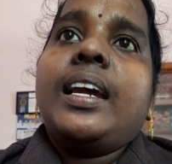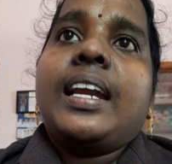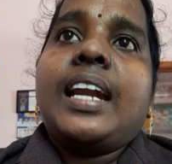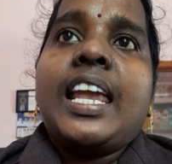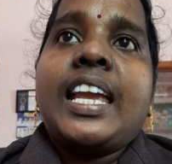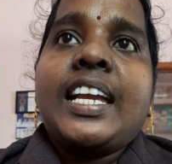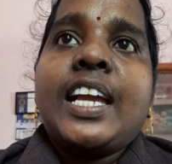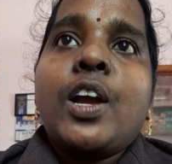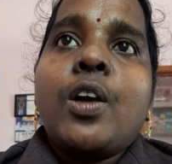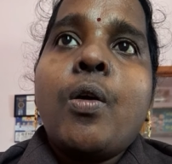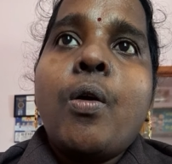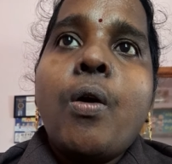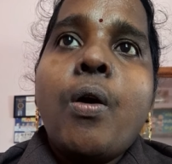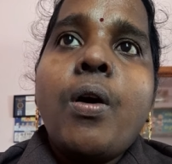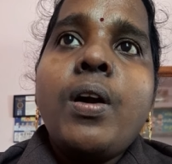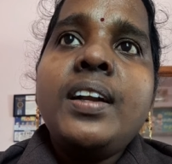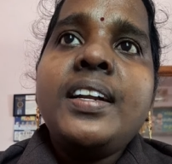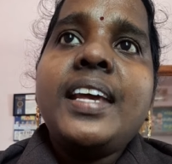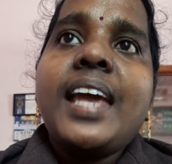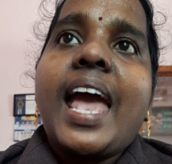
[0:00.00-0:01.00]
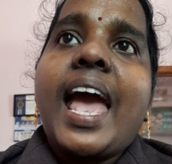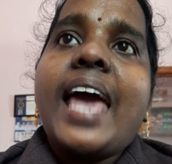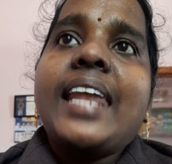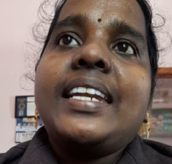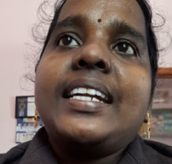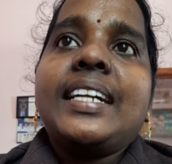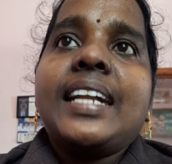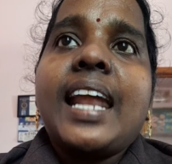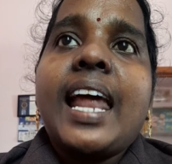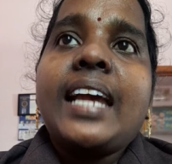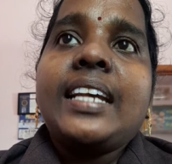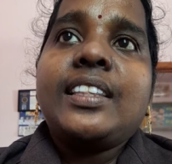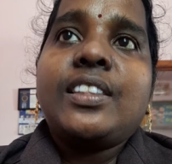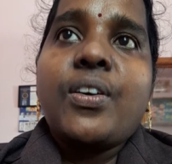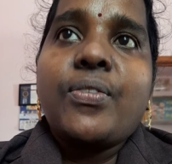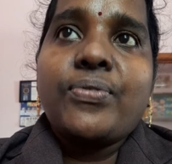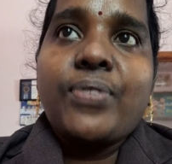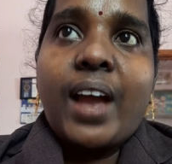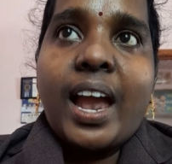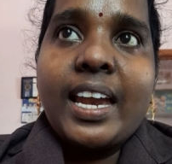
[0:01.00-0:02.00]
Click, hold and tap
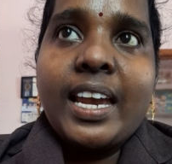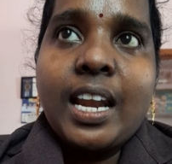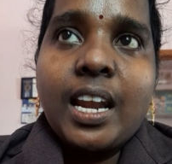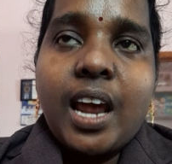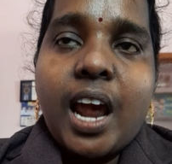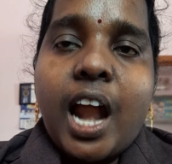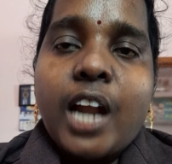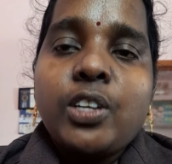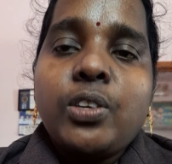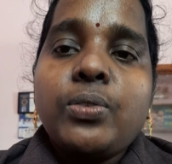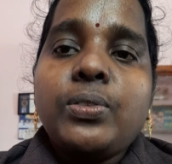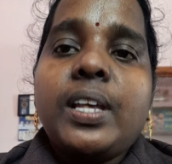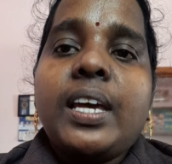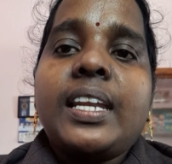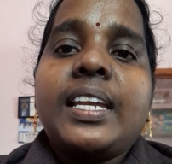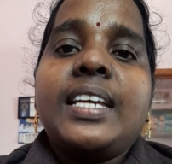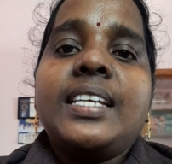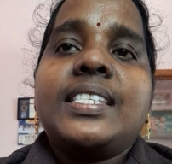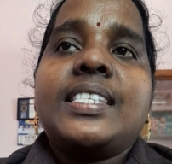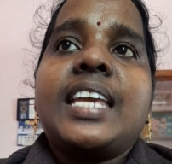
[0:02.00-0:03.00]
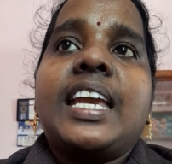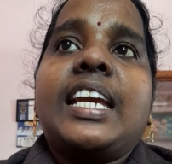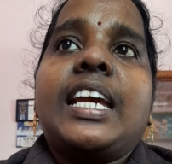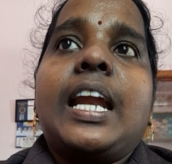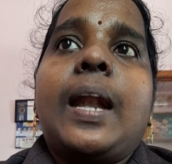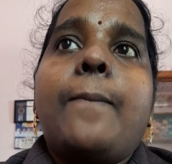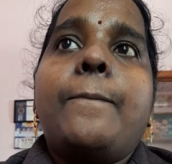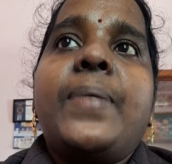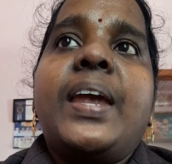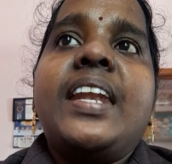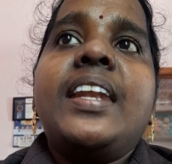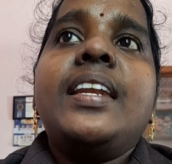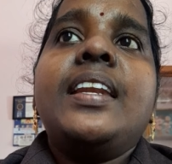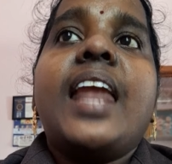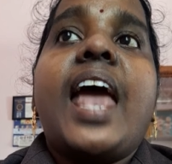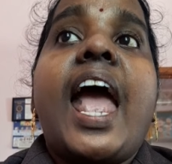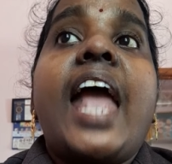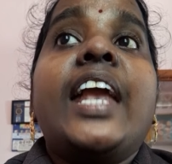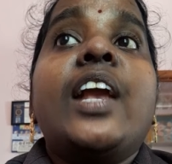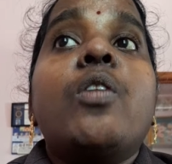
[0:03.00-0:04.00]
the file onto the recycle bin
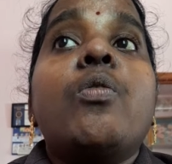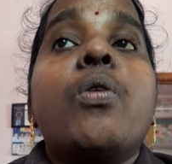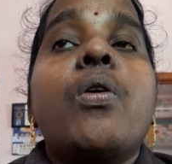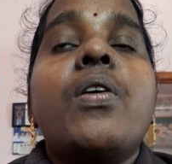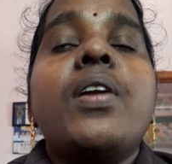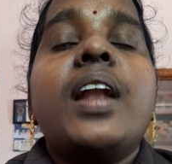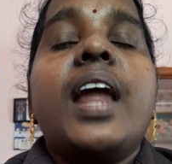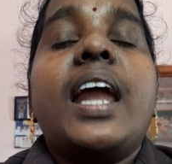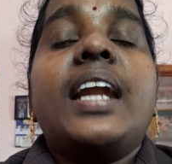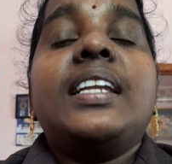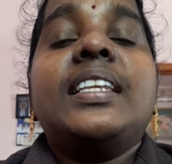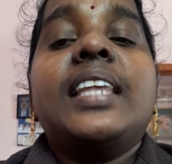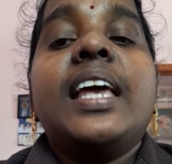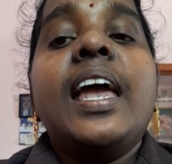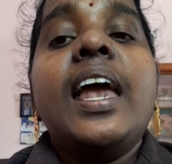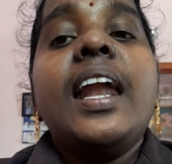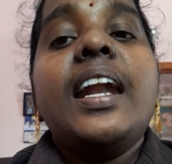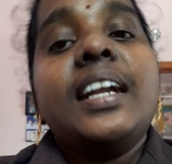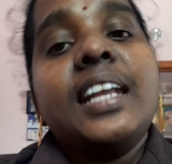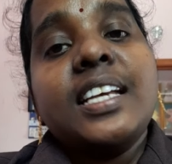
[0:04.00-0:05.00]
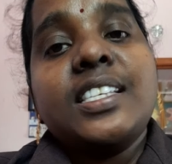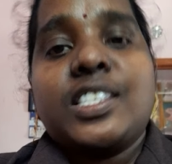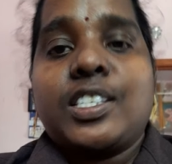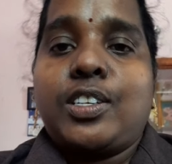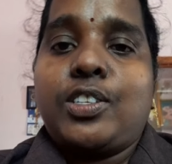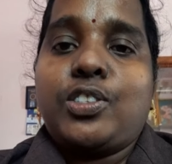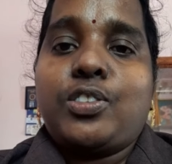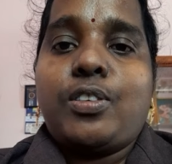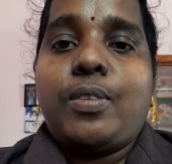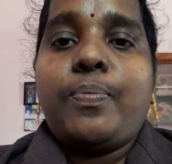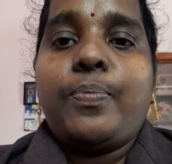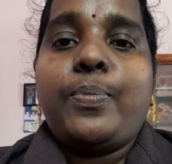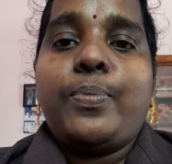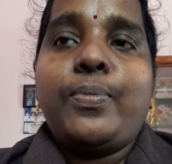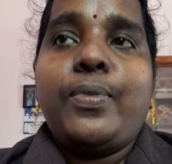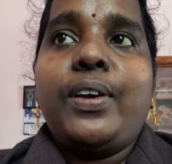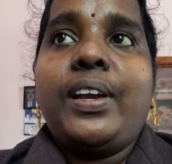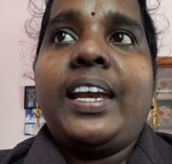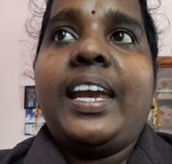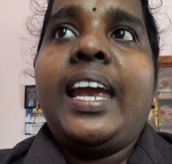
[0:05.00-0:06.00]
icon on the desktop.
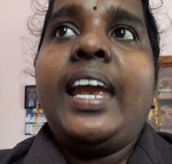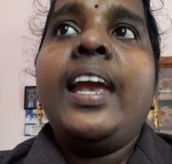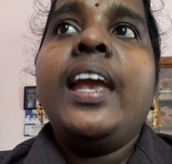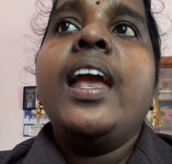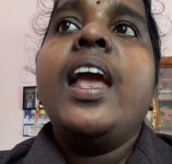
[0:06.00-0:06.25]
Okay?